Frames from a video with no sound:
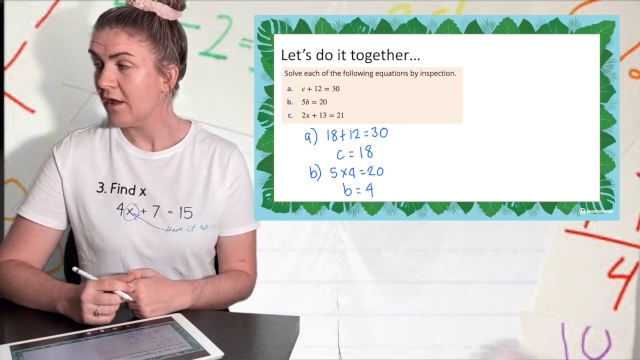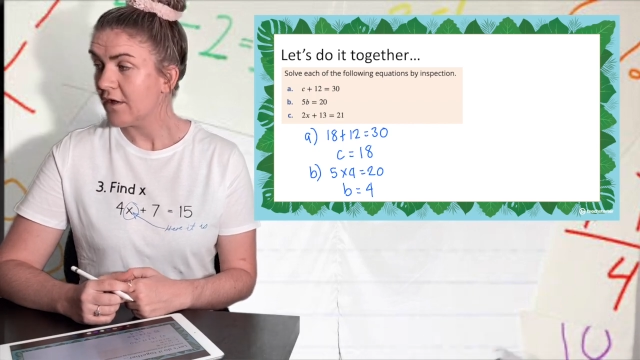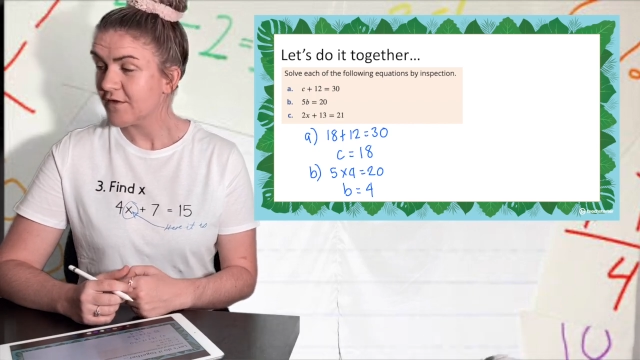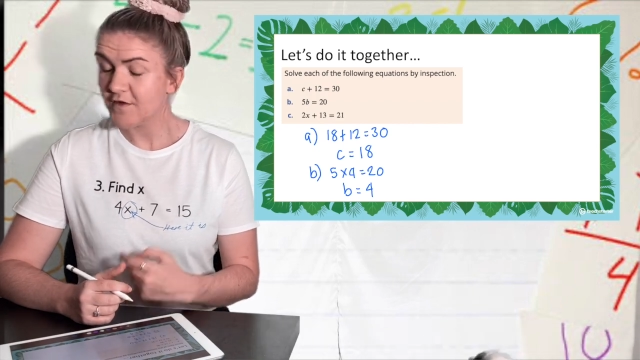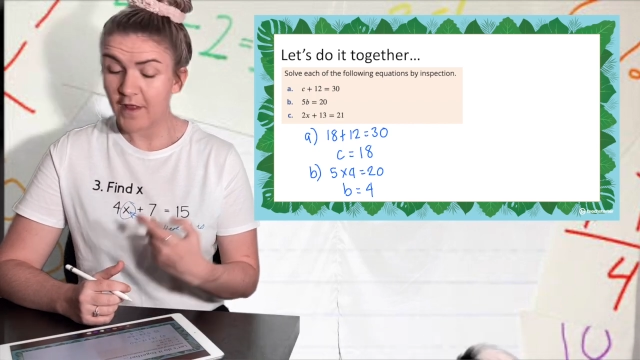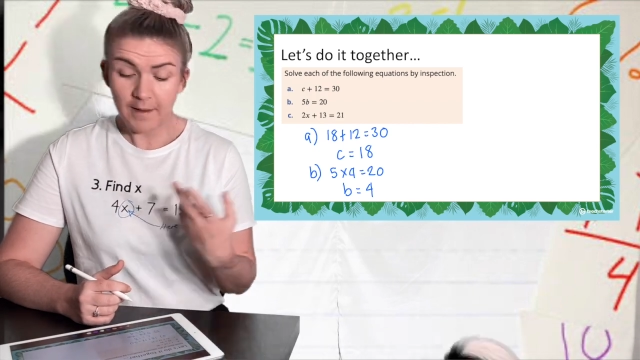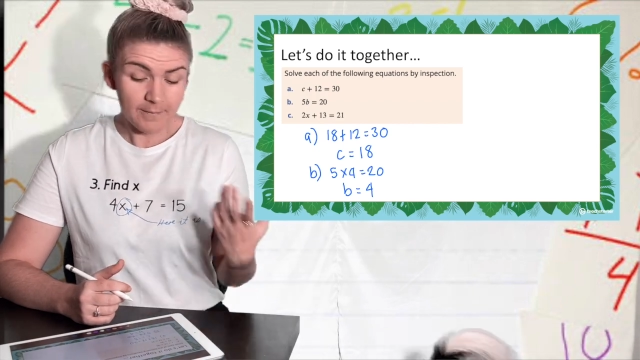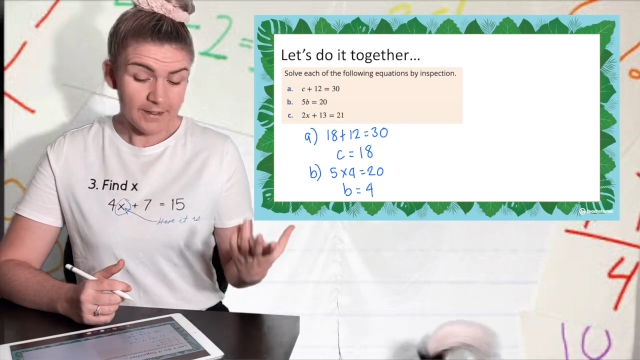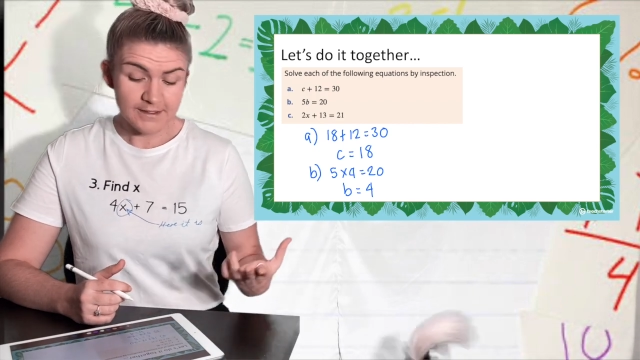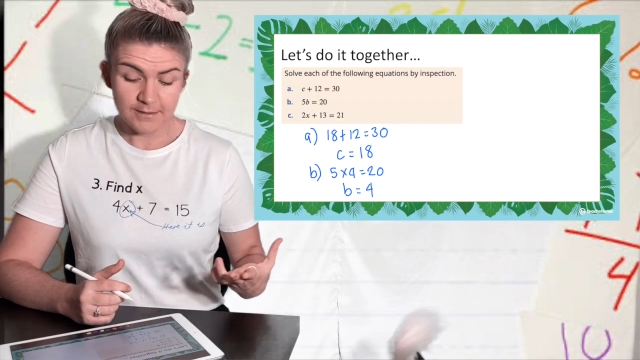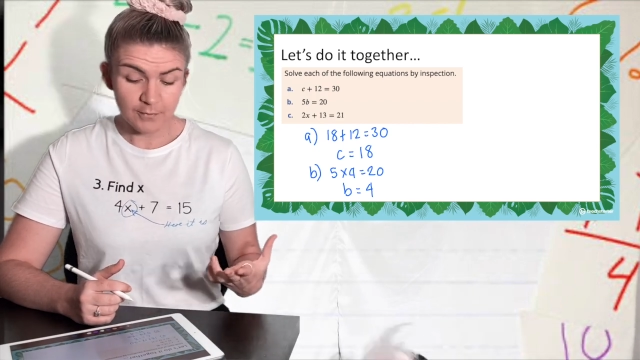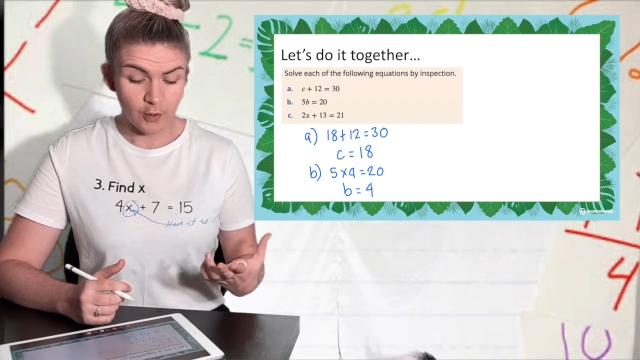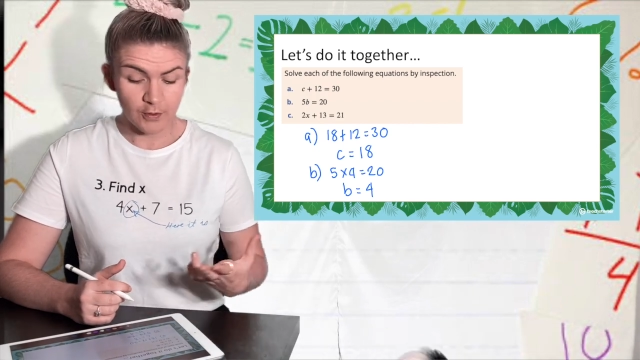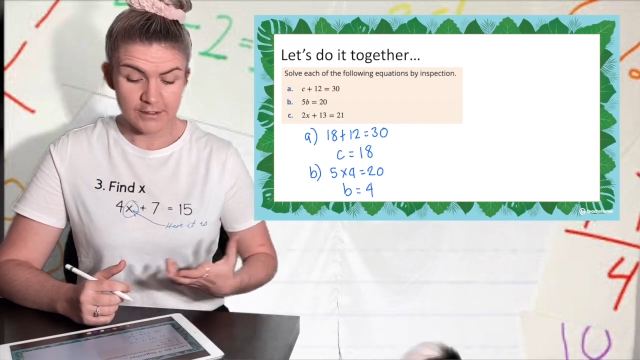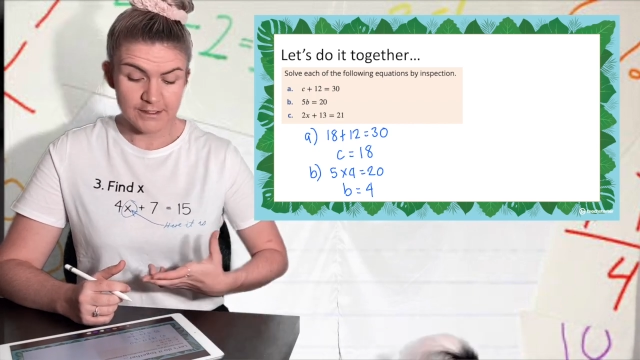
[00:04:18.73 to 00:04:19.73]
So that means
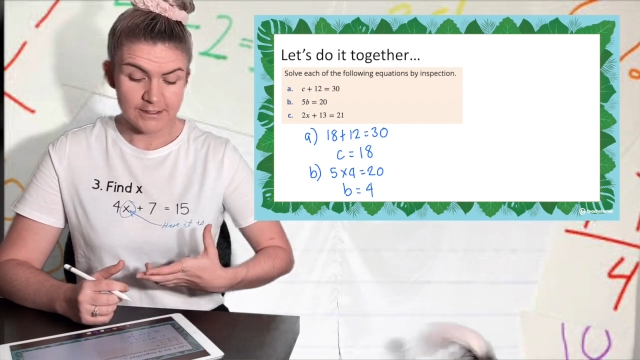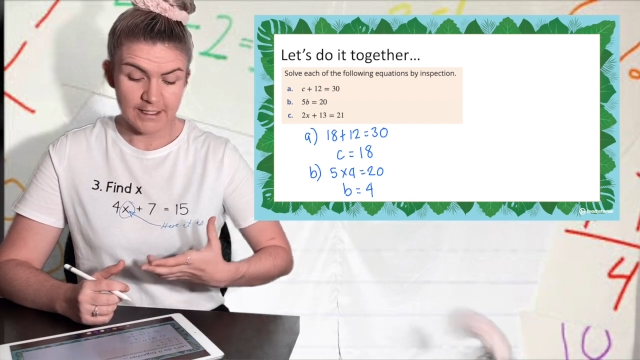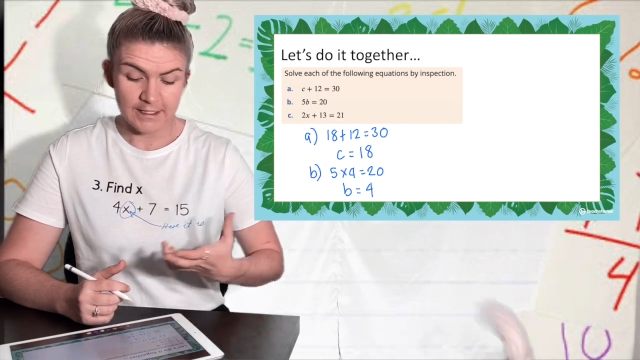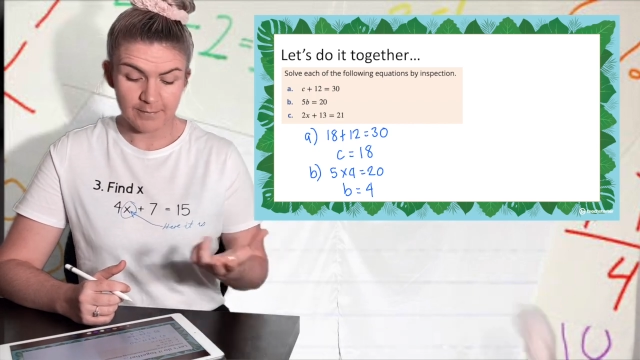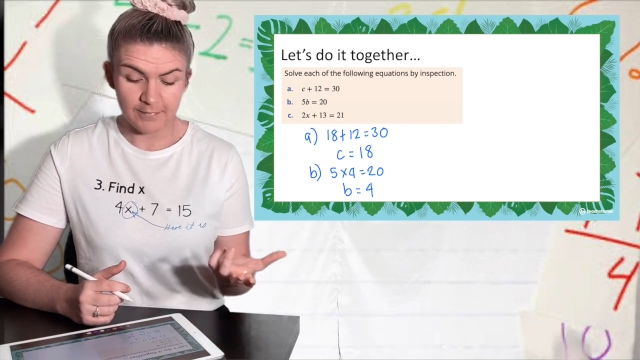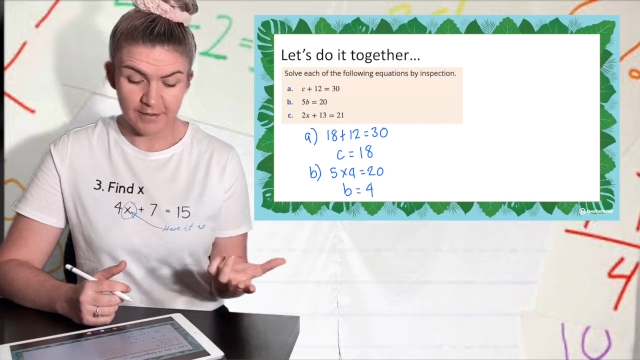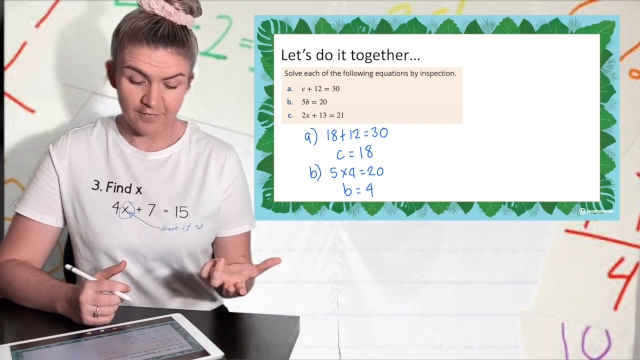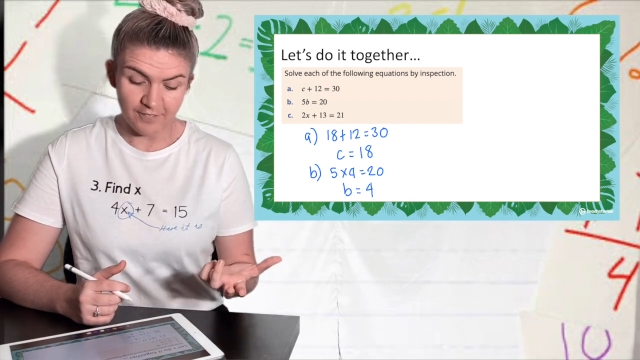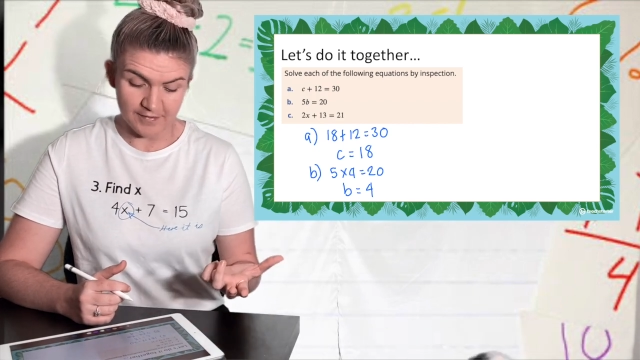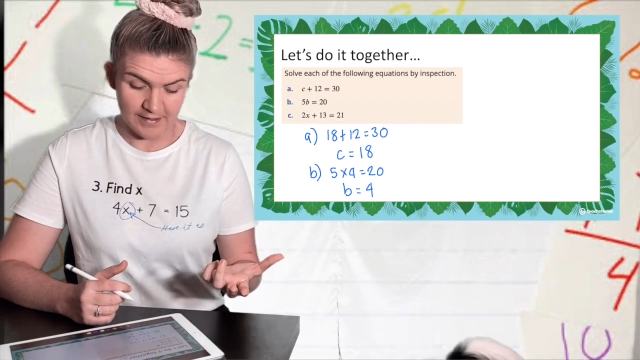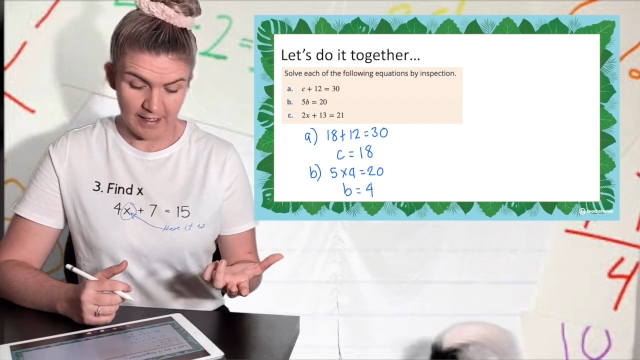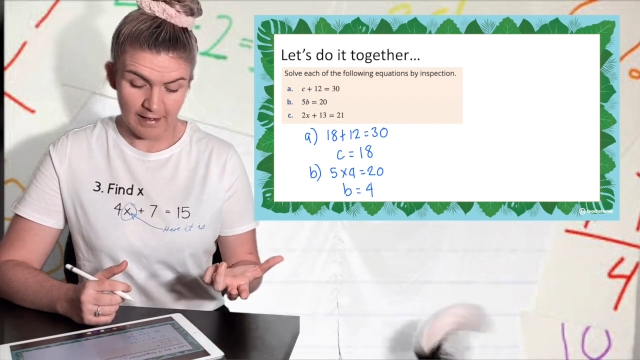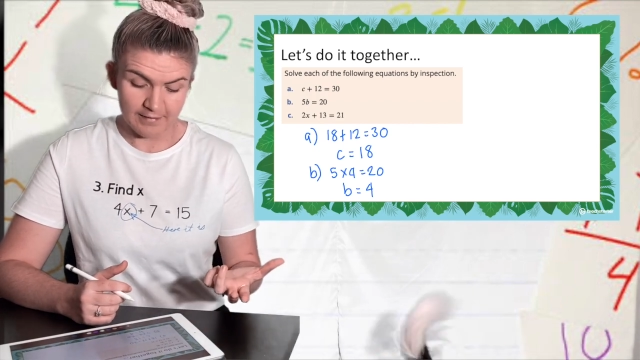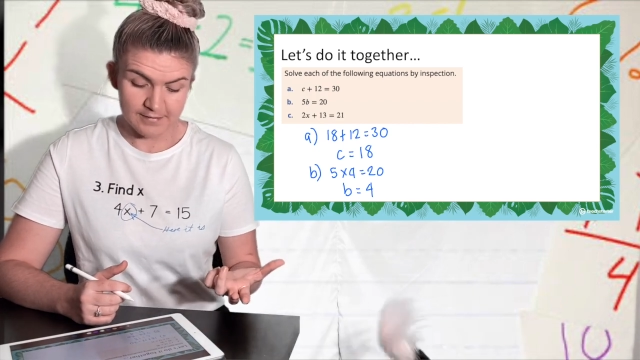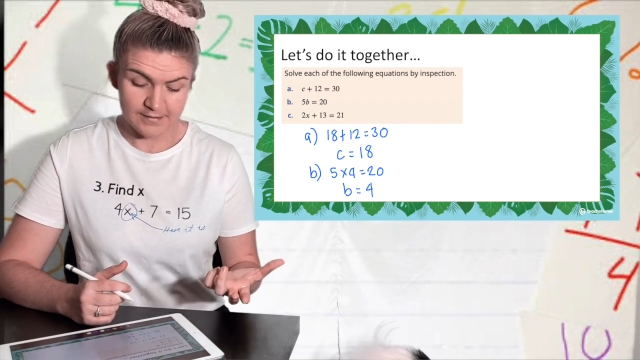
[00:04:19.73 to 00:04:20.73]
I'm going to take a bit of a
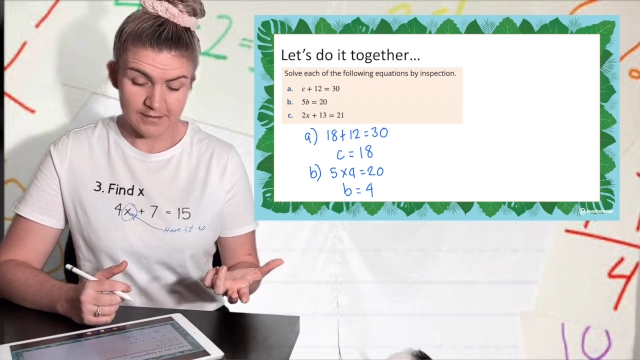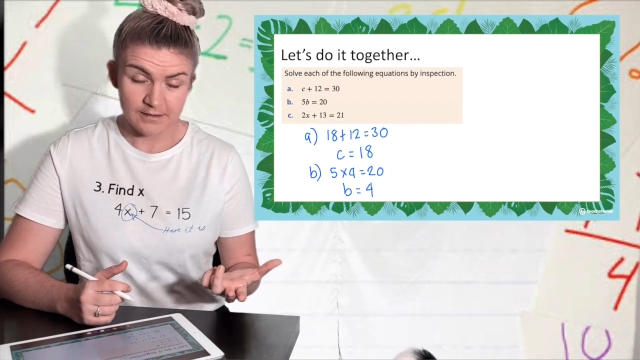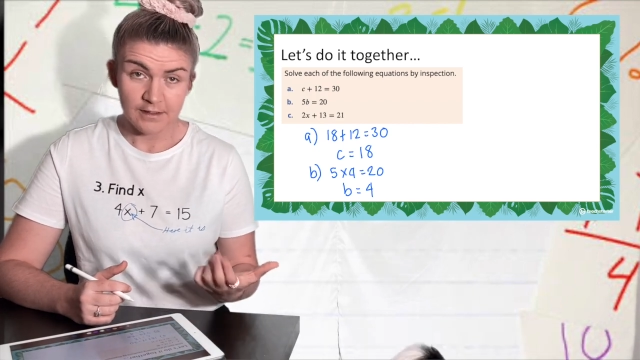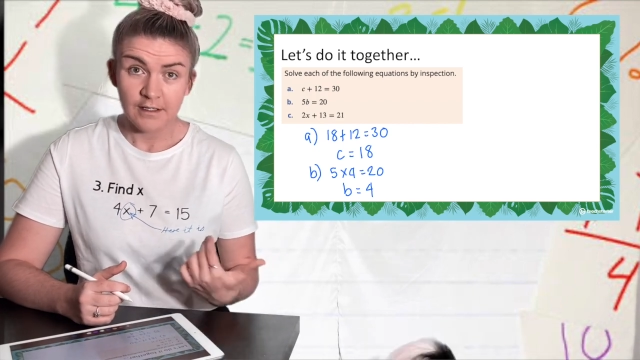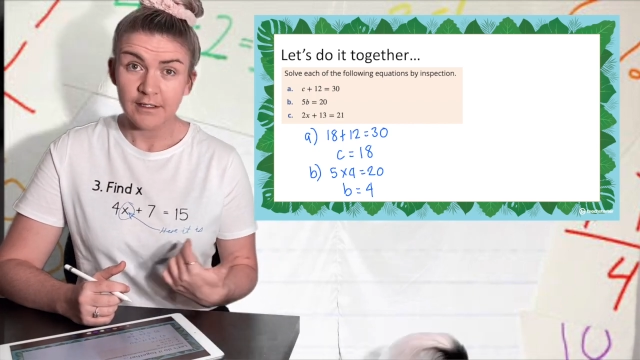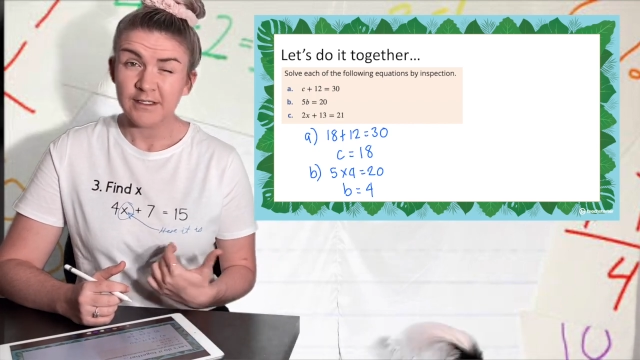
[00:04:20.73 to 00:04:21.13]
guess.